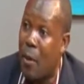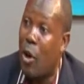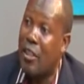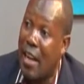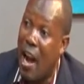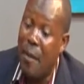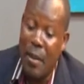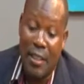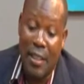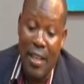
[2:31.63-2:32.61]
because the
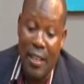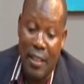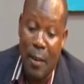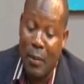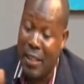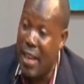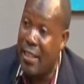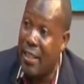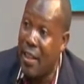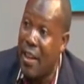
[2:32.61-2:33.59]
government can
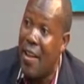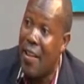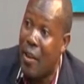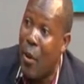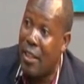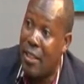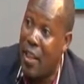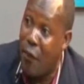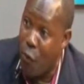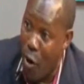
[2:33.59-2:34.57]
subsidize the
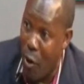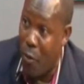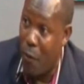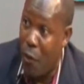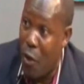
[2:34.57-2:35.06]
what? The fuel.